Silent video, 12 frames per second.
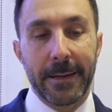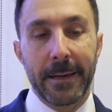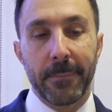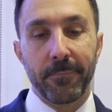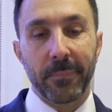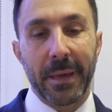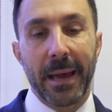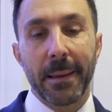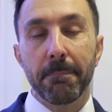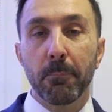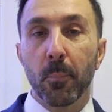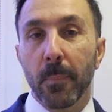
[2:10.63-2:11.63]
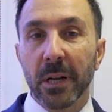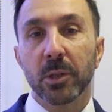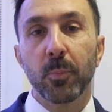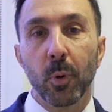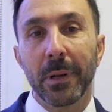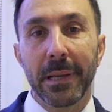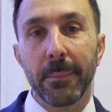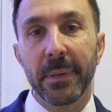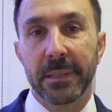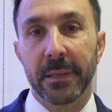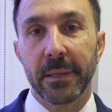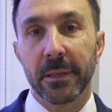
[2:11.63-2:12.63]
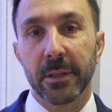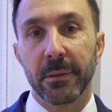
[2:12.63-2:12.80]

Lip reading: I'm much more limited in